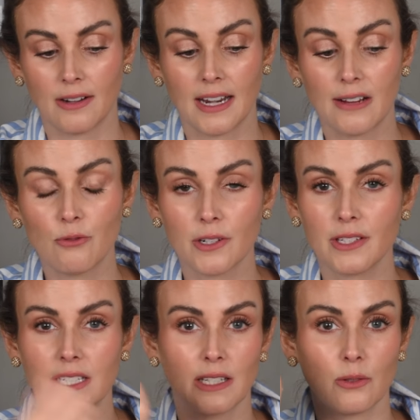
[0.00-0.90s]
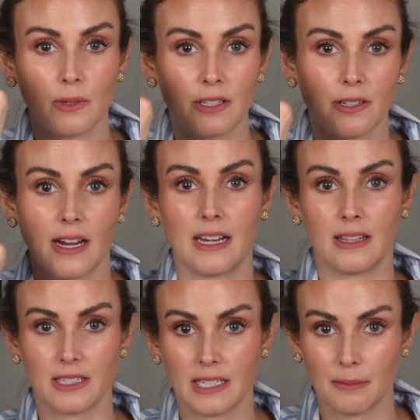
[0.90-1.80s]
And I've worn this in the winter and in
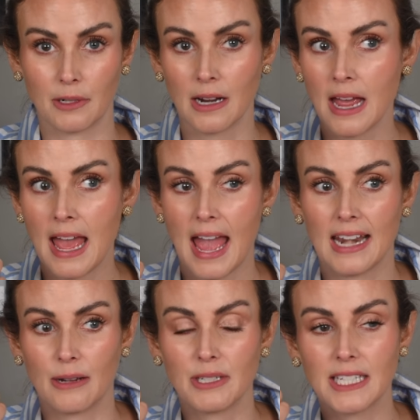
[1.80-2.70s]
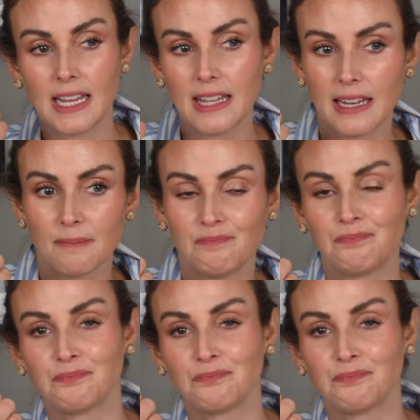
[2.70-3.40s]
the summer. And I would say that